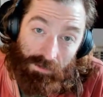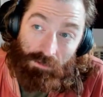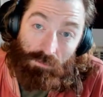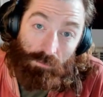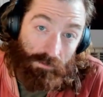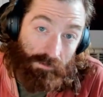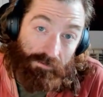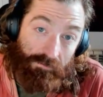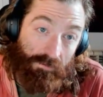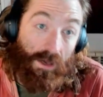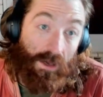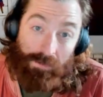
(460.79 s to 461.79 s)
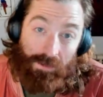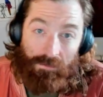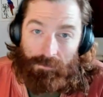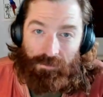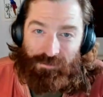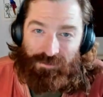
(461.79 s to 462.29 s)
you released an updated
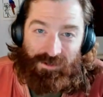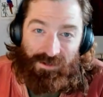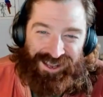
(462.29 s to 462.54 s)
version.